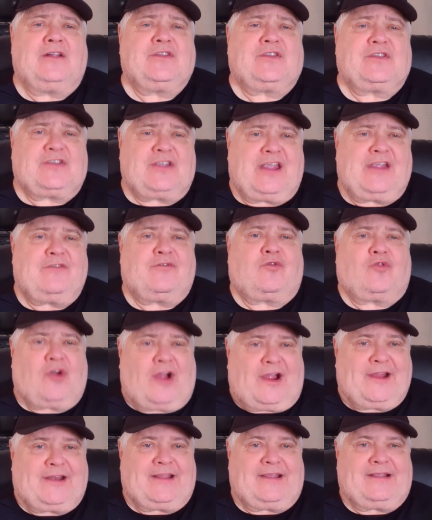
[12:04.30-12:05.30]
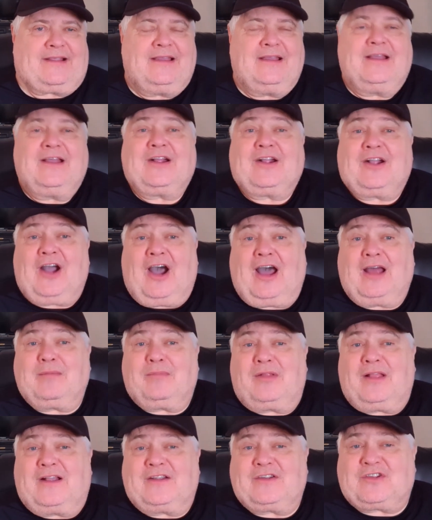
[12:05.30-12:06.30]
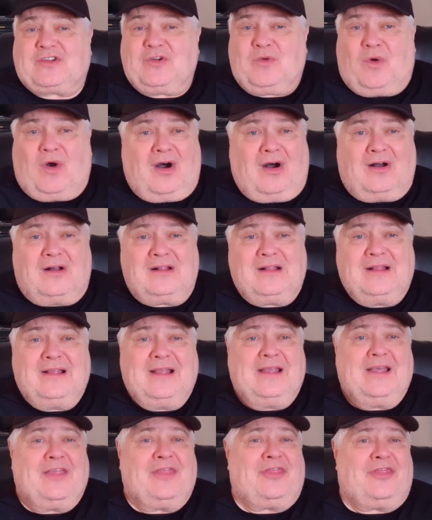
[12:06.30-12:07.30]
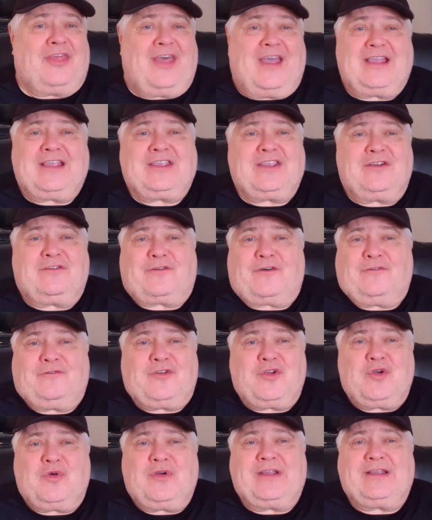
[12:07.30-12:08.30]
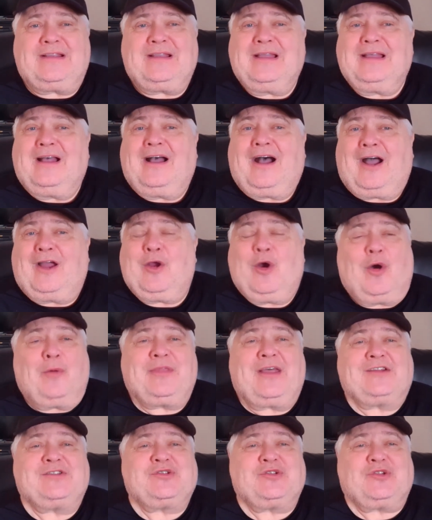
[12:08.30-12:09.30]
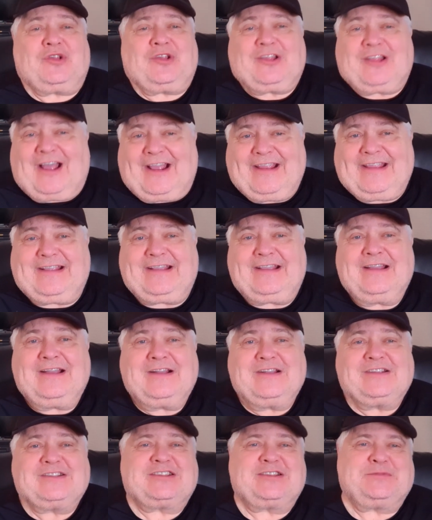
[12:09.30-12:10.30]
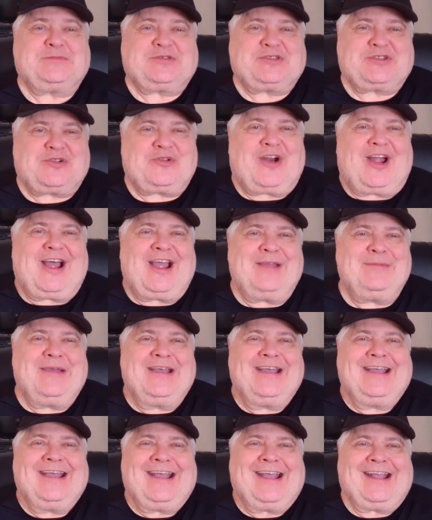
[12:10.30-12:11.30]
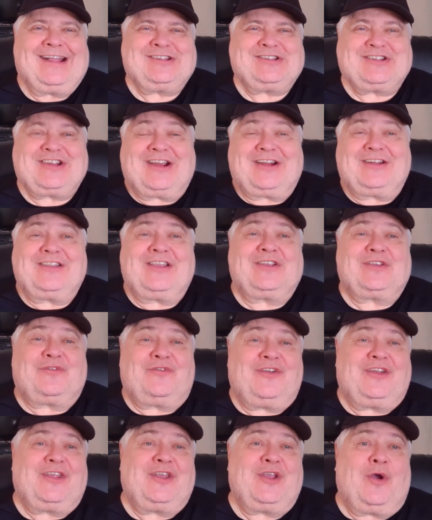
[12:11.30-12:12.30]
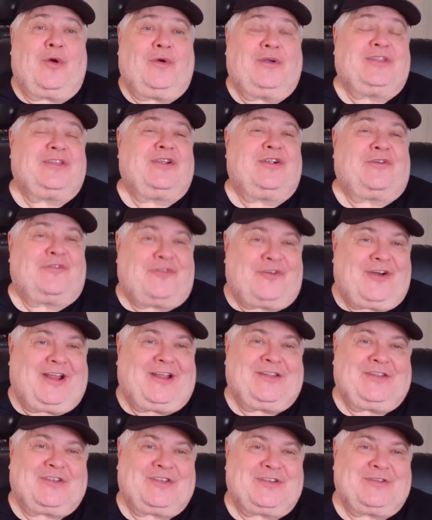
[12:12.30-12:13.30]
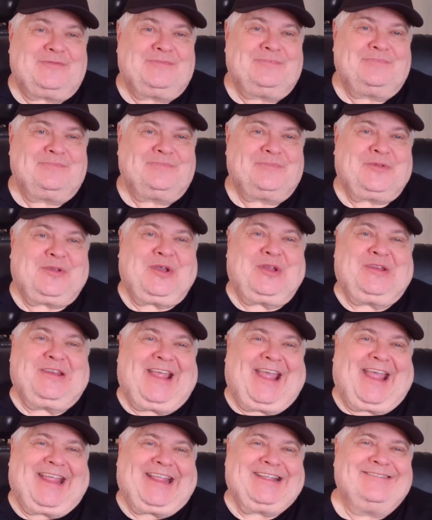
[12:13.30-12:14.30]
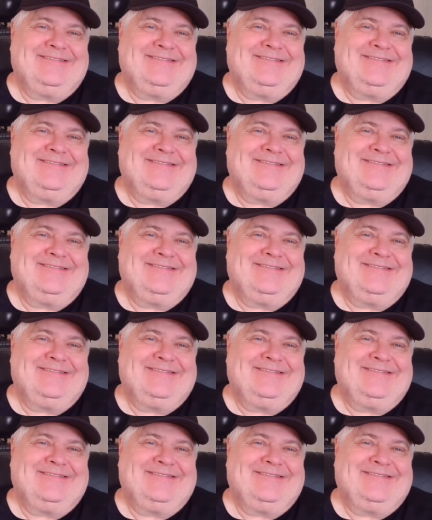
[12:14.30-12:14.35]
safe riding. God bless you all. Thank you for viewing. I hope that you'll like, subscribe, and share this video with your friends. Good day.